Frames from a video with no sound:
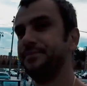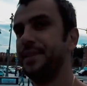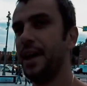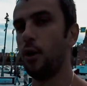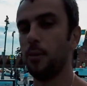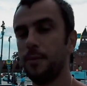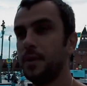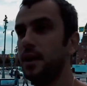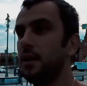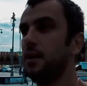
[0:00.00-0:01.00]
No.
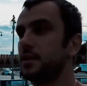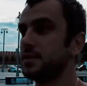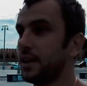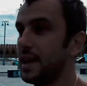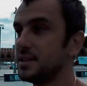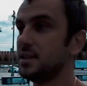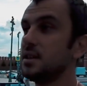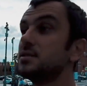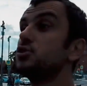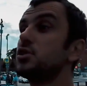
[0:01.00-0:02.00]
Zaryadye
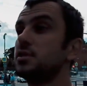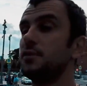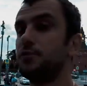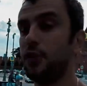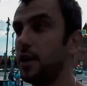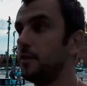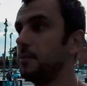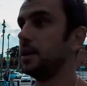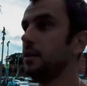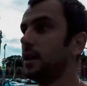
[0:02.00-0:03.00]
is just in front of
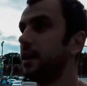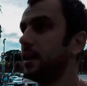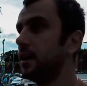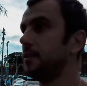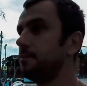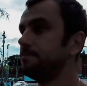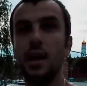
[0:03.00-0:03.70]
me and